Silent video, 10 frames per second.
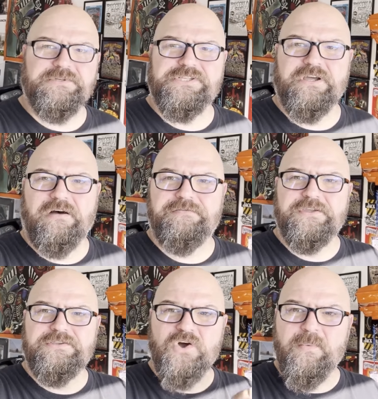stuff
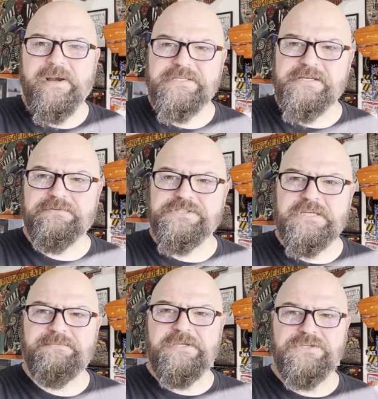that nobody's ever
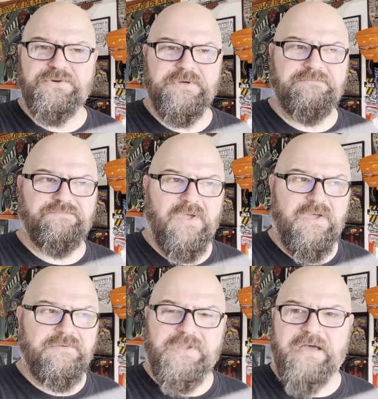seen me do and
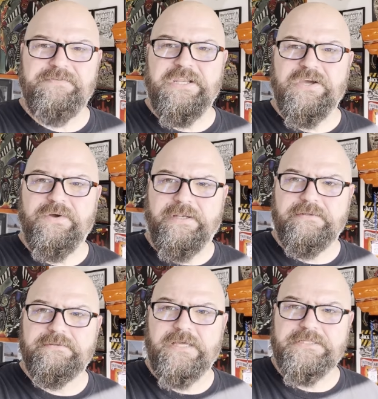not video it.
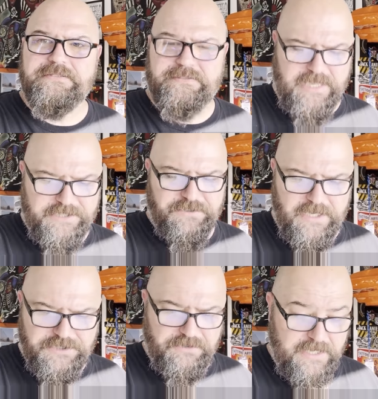That's what
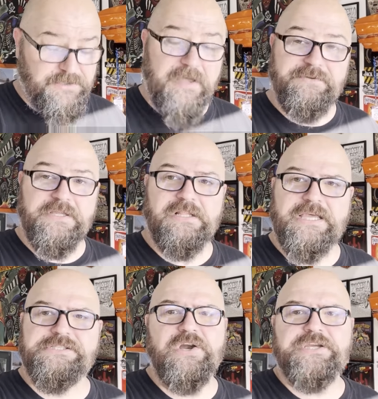I should do. That's what I've done the
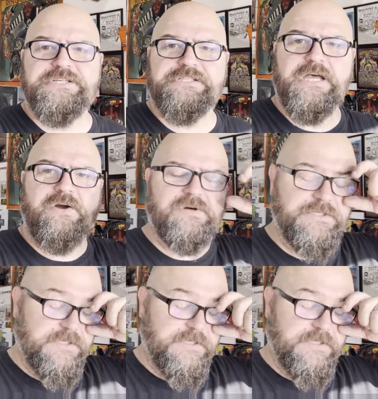last 36 hours.